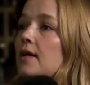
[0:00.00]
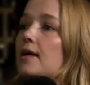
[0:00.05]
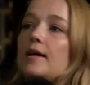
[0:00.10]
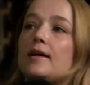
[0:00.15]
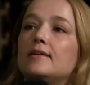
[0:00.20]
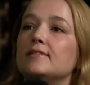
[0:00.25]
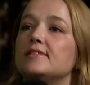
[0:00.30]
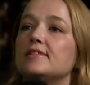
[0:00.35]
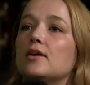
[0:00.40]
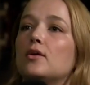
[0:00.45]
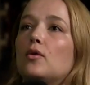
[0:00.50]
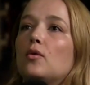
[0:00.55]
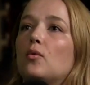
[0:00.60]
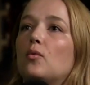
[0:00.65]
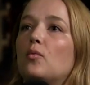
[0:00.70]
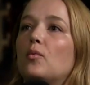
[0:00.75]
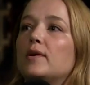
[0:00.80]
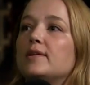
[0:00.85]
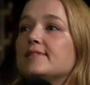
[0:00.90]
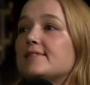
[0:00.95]
And so,
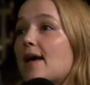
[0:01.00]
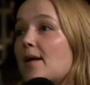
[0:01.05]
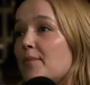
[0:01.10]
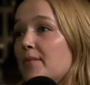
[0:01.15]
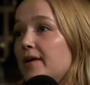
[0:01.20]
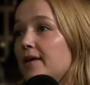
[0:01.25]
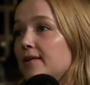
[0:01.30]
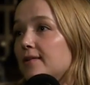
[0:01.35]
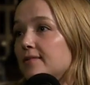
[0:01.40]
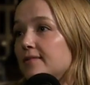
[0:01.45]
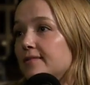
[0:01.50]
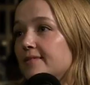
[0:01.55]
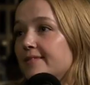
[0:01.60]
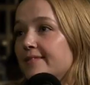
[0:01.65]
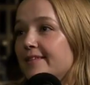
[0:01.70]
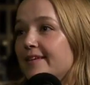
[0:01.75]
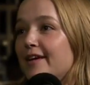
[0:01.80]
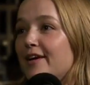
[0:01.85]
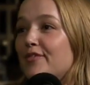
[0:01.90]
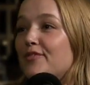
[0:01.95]
what does that mean?
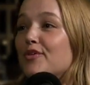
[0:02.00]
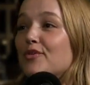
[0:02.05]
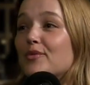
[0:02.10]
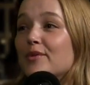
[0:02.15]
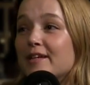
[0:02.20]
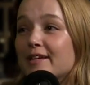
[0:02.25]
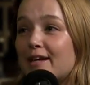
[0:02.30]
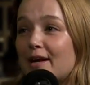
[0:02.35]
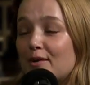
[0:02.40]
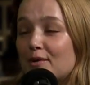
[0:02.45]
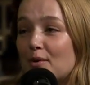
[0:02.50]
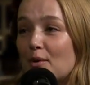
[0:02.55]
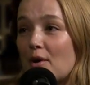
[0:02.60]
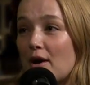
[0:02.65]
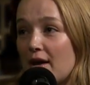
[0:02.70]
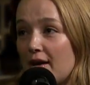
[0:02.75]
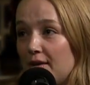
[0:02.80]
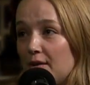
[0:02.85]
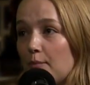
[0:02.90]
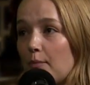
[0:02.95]
if you're renting out
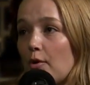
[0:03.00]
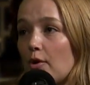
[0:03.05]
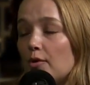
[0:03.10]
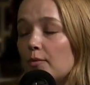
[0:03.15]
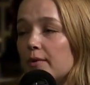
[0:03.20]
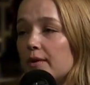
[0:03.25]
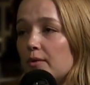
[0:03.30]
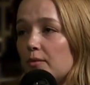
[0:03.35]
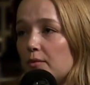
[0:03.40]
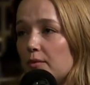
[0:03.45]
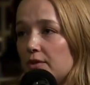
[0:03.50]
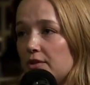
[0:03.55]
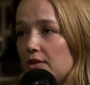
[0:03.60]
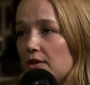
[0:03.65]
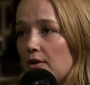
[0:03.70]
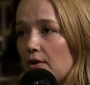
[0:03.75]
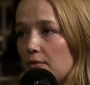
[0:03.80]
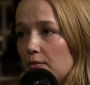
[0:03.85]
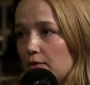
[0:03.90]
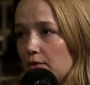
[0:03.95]
an apartment with the
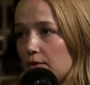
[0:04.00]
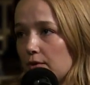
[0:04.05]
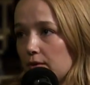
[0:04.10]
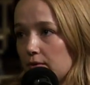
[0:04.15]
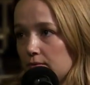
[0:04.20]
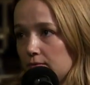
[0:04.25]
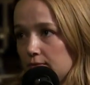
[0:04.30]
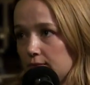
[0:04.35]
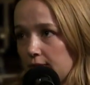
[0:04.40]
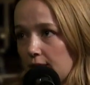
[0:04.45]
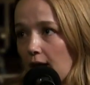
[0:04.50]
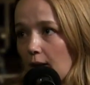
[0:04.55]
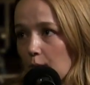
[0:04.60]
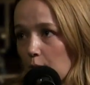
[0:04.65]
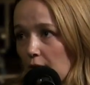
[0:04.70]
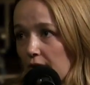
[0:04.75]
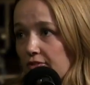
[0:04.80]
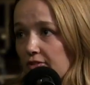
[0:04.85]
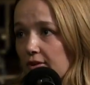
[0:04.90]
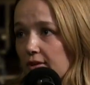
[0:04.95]
owner not
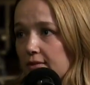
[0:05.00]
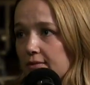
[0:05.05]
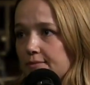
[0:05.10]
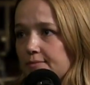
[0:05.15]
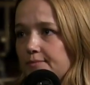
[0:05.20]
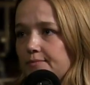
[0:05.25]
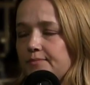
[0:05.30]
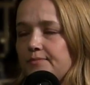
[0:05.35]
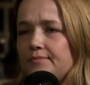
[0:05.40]
present,